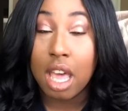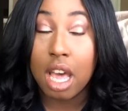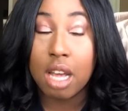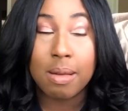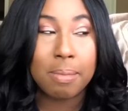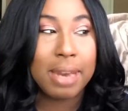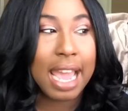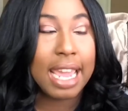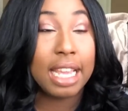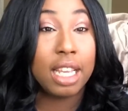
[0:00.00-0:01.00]
I'm
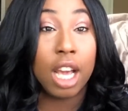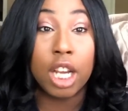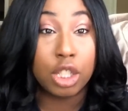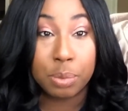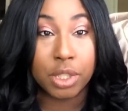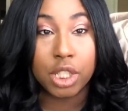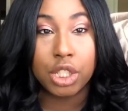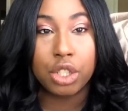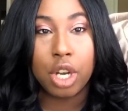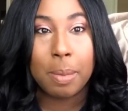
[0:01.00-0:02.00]
not 100%
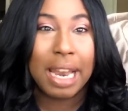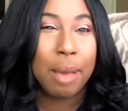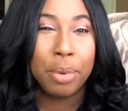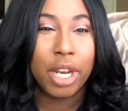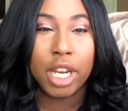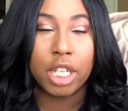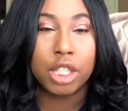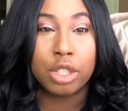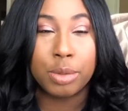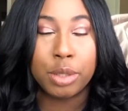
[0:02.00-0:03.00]
sure, but I'll put it in the
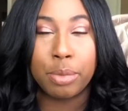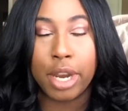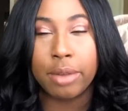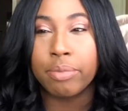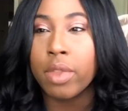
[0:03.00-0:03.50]
description bar.